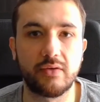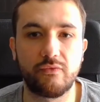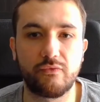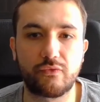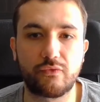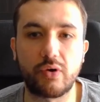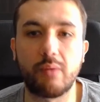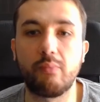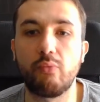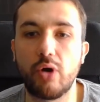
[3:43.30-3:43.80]

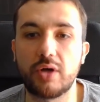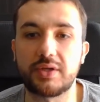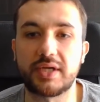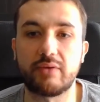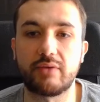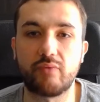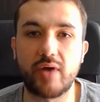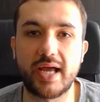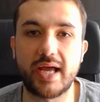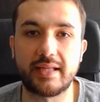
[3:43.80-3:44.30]
from what I
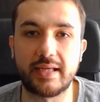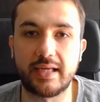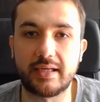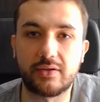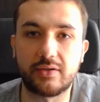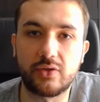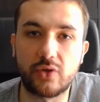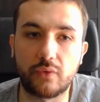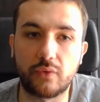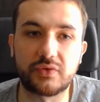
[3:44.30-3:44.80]
read, had
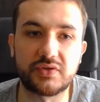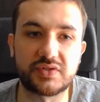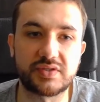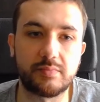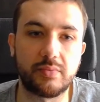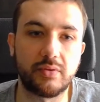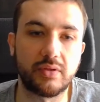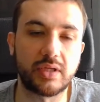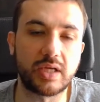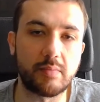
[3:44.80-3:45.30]
a
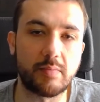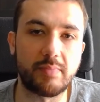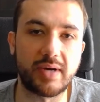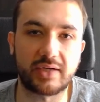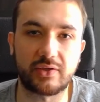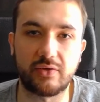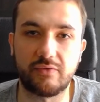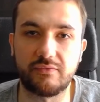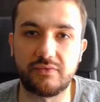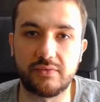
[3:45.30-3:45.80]
noticeable
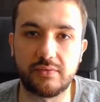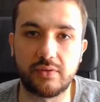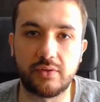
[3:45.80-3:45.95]
impact of,